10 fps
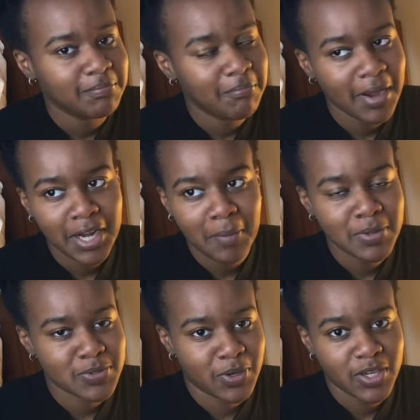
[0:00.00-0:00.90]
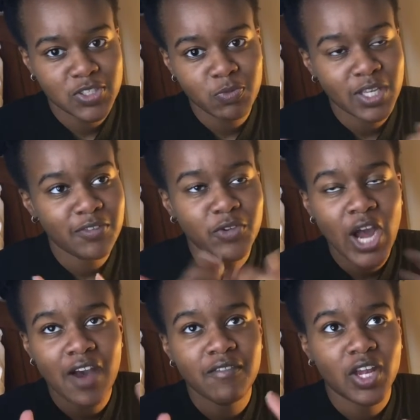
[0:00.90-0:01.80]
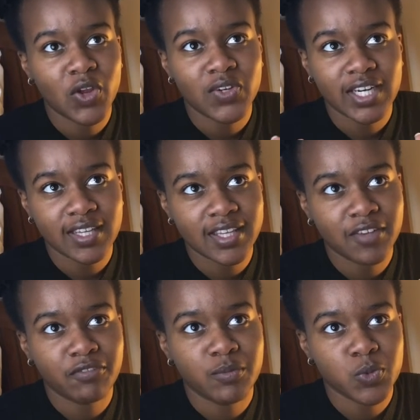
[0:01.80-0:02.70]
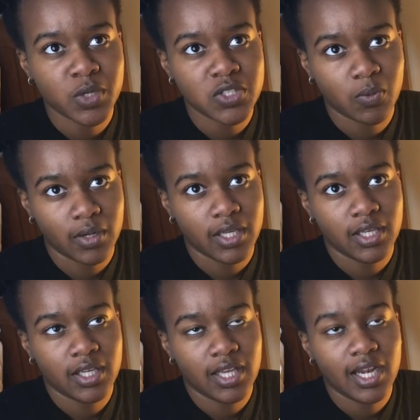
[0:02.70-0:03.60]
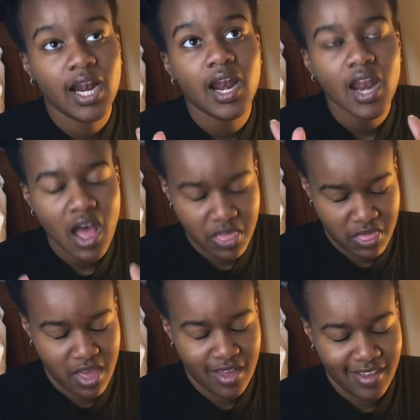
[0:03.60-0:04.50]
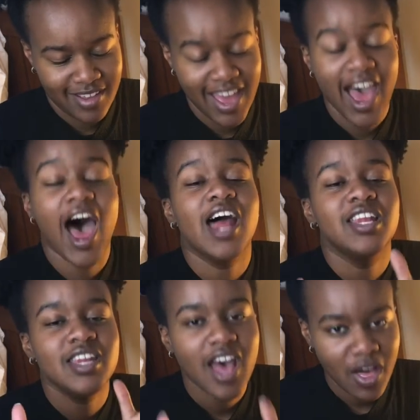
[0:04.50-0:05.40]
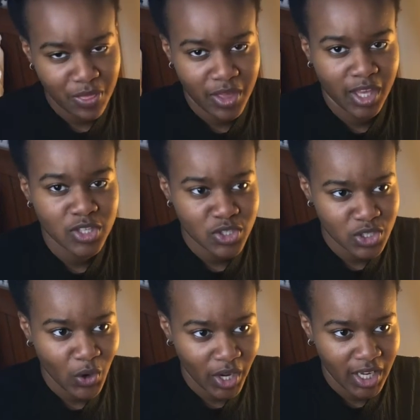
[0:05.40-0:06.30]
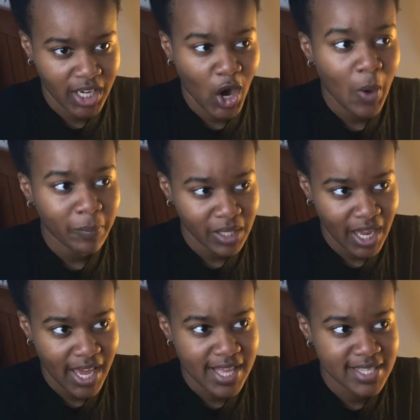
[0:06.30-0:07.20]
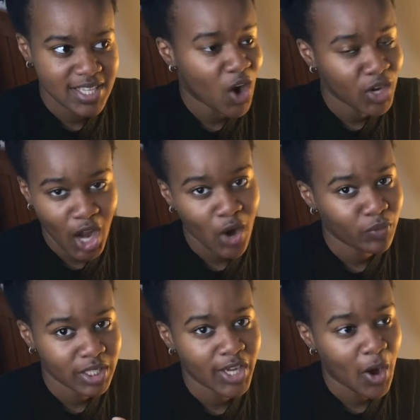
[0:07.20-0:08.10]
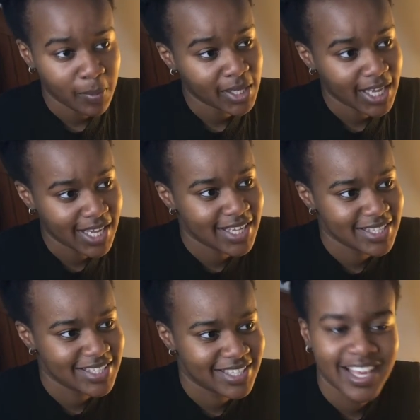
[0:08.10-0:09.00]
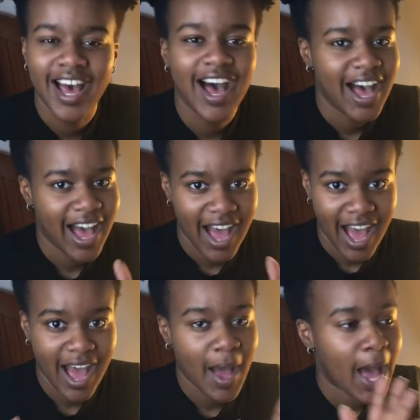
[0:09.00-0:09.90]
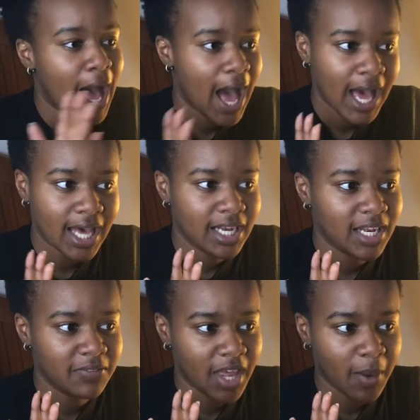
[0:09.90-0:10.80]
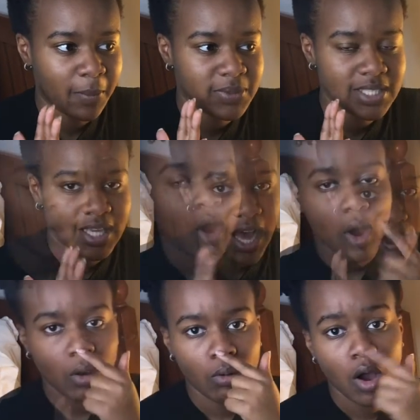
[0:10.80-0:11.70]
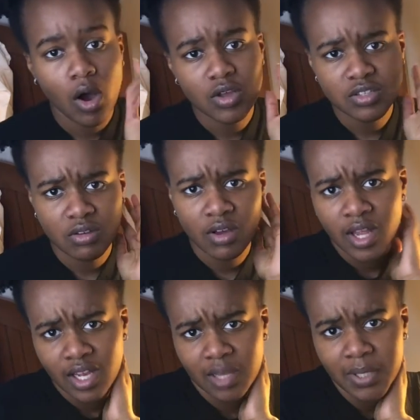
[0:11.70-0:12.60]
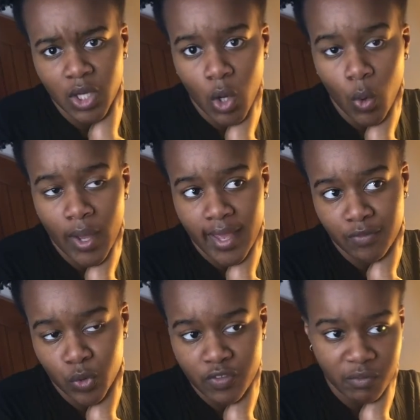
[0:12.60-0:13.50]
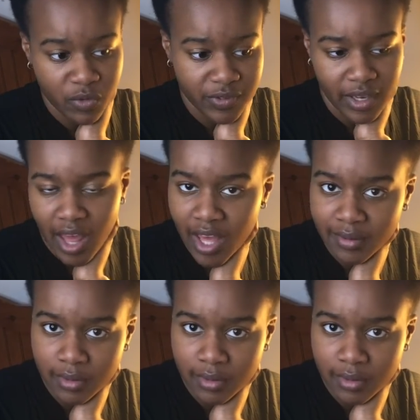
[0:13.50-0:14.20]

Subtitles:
might not be certain, because if we haven't learned anything from 2020, nothing is certain, and our plans are not really our plans. I gotta live that up to God. Oh, also, let me know if you have moved a lot